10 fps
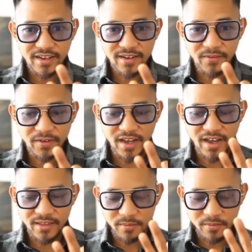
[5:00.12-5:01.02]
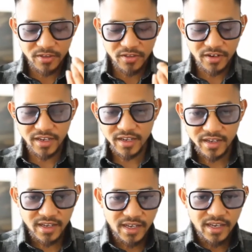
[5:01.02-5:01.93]
We got number 3
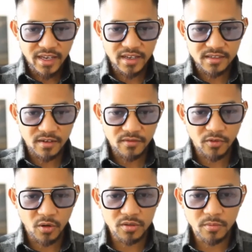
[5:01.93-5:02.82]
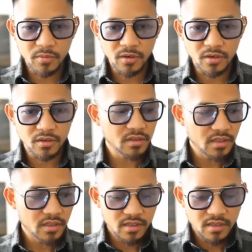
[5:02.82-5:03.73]
is a foldable
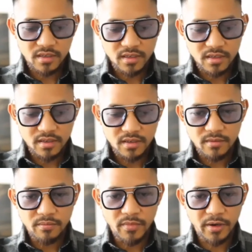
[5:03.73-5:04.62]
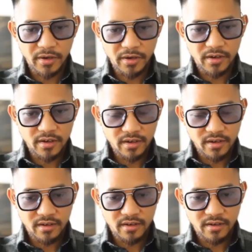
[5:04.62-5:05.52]
mirror,
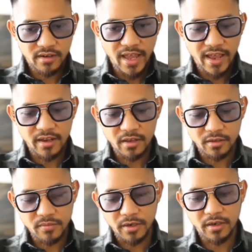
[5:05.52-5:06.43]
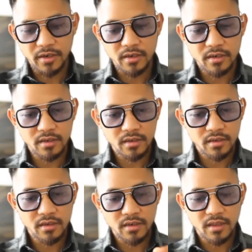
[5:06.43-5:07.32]
handheld mirror,
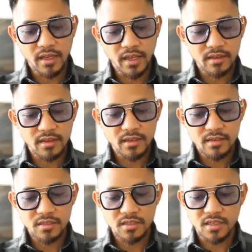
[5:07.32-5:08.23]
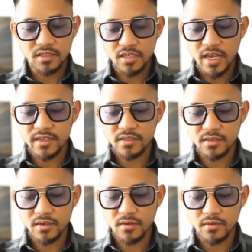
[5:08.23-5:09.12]
like such as
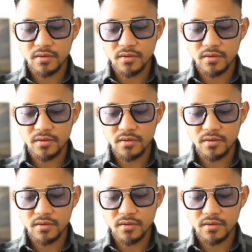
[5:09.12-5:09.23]
so.